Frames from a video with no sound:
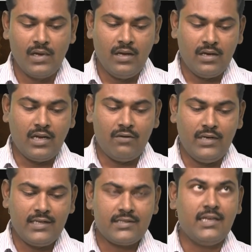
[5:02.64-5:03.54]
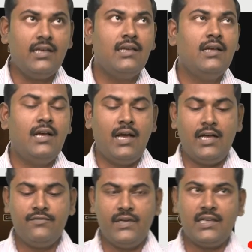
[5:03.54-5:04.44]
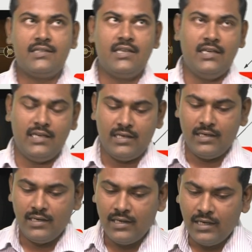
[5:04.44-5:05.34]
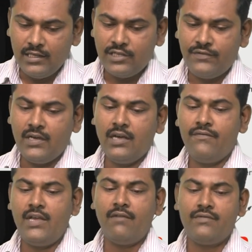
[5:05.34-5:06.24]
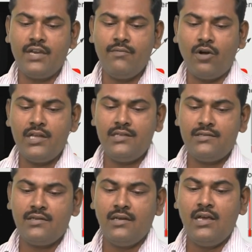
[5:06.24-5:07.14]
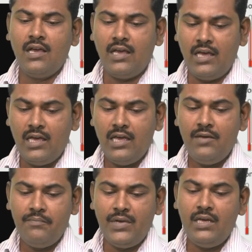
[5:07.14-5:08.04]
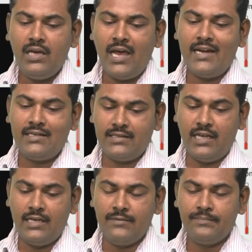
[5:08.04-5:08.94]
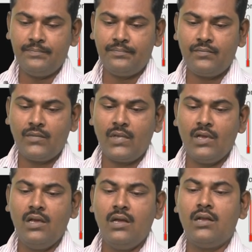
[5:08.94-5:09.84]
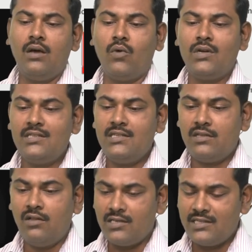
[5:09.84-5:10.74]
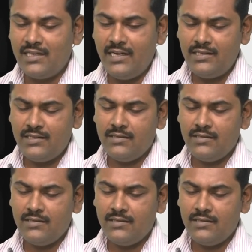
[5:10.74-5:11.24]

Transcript: Now, let us say, as we can see in this figure, we have three bodies A, B and C. Now what does this law states?